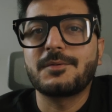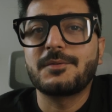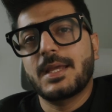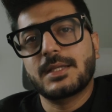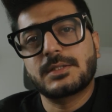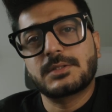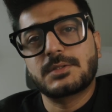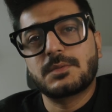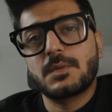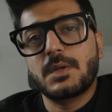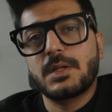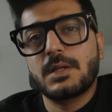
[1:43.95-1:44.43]

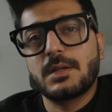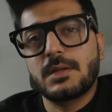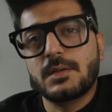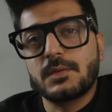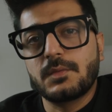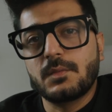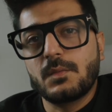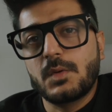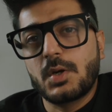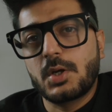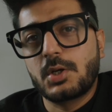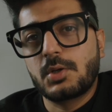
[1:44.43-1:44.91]
Next one
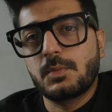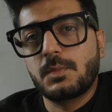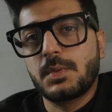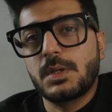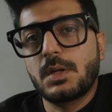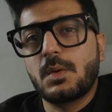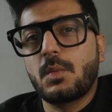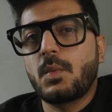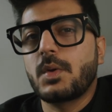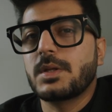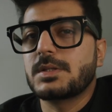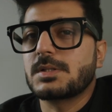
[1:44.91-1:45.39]
is water
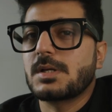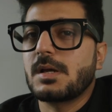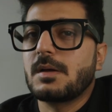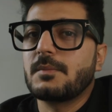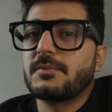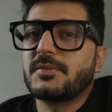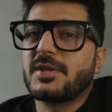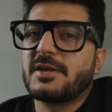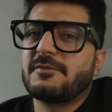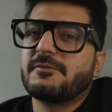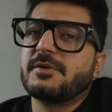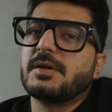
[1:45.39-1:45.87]
bill, which
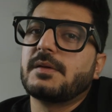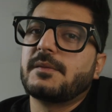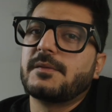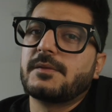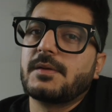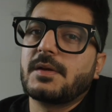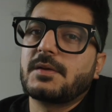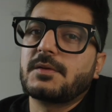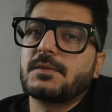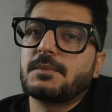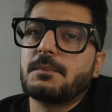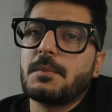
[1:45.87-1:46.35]
comes every
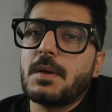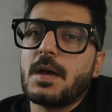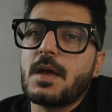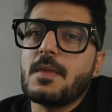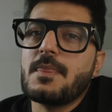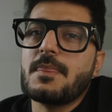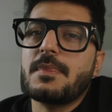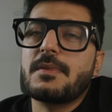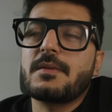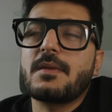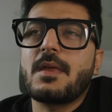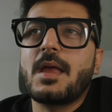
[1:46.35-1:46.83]
6
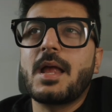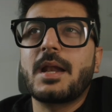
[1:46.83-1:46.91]
months,